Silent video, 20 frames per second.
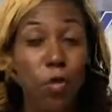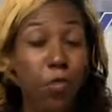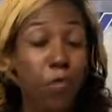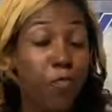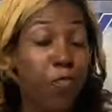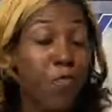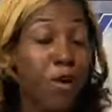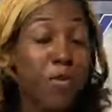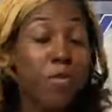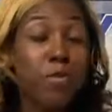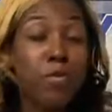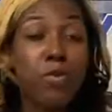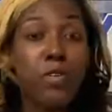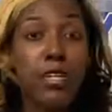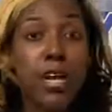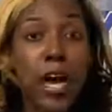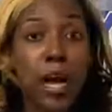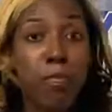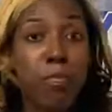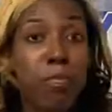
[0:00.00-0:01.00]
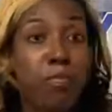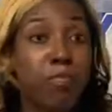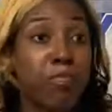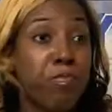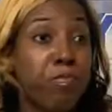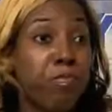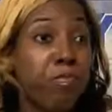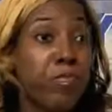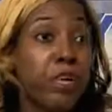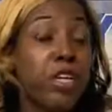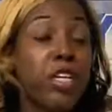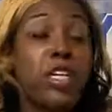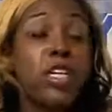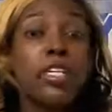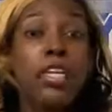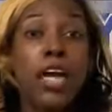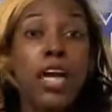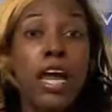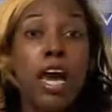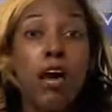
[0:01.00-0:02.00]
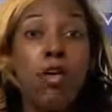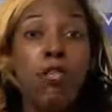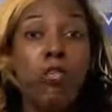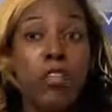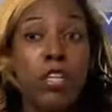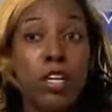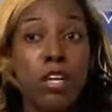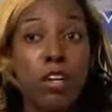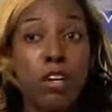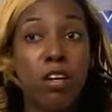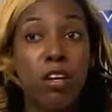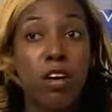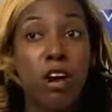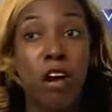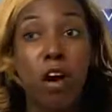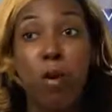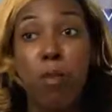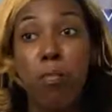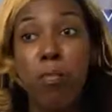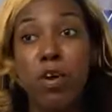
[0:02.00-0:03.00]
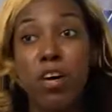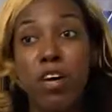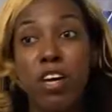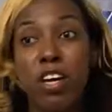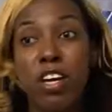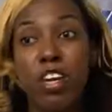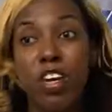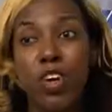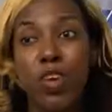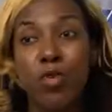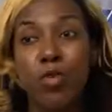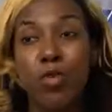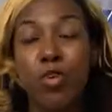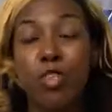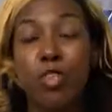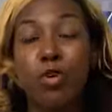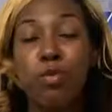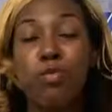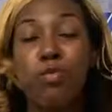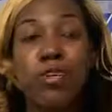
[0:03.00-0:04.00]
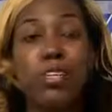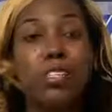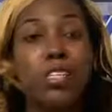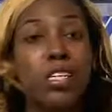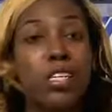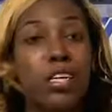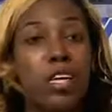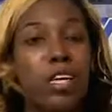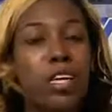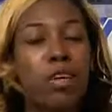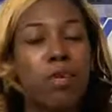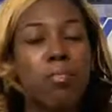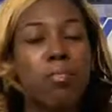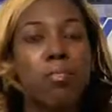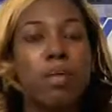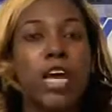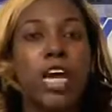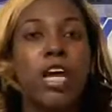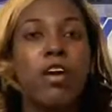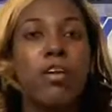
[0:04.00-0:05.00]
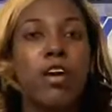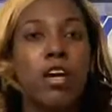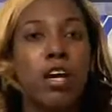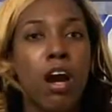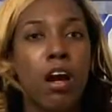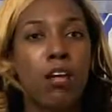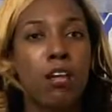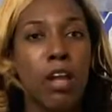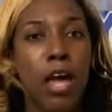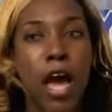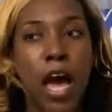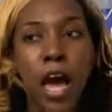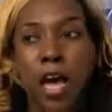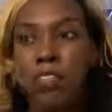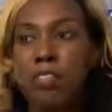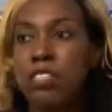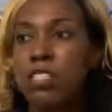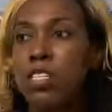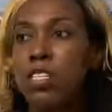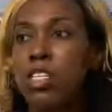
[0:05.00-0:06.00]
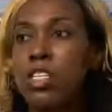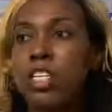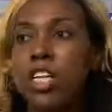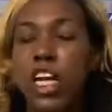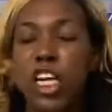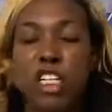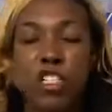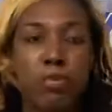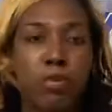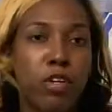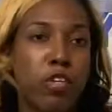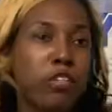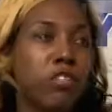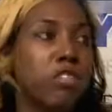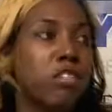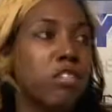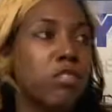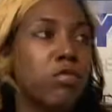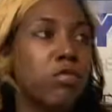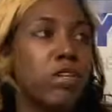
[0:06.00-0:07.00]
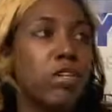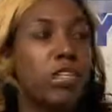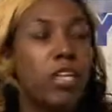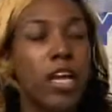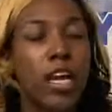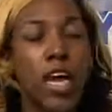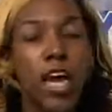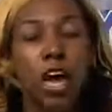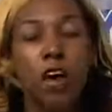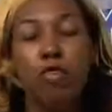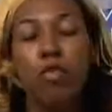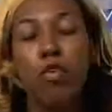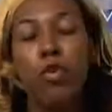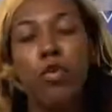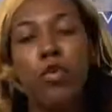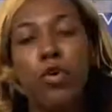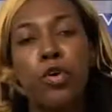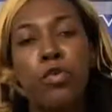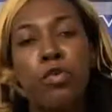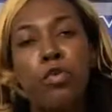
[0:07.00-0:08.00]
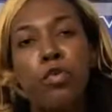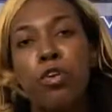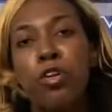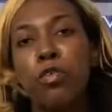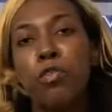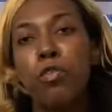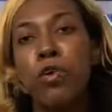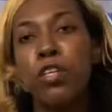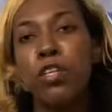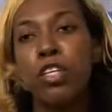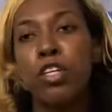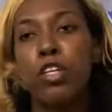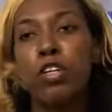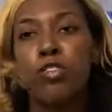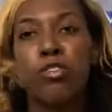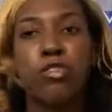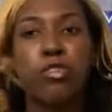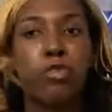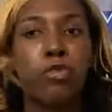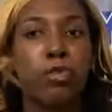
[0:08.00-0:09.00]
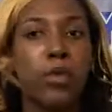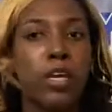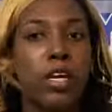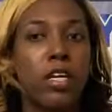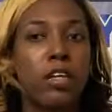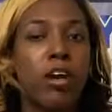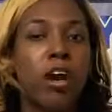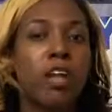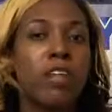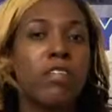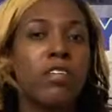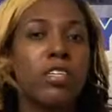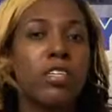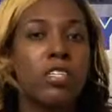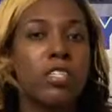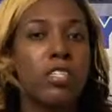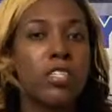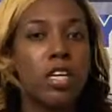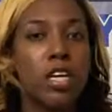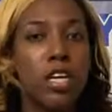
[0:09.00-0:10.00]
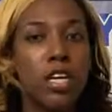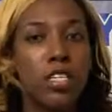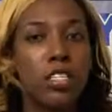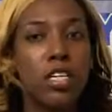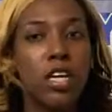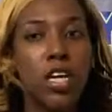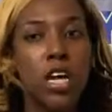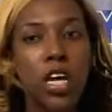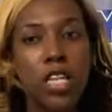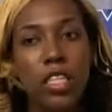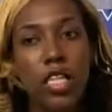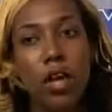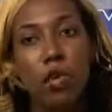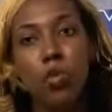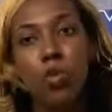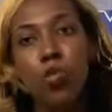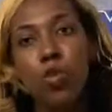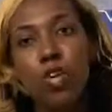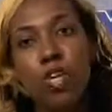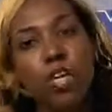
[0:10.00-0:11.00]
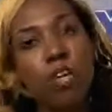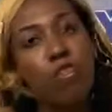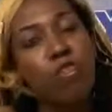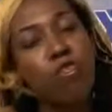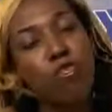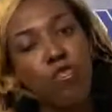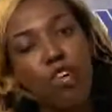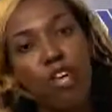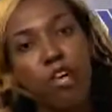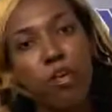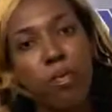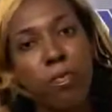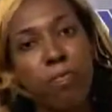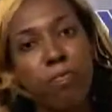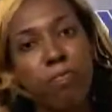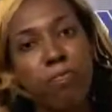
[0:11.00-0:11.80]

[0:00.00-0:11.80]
Maybe we're not putting that out there, but we're so busy comparing our lives to the next person and what they have going on and what they're doing and all of these things that we feel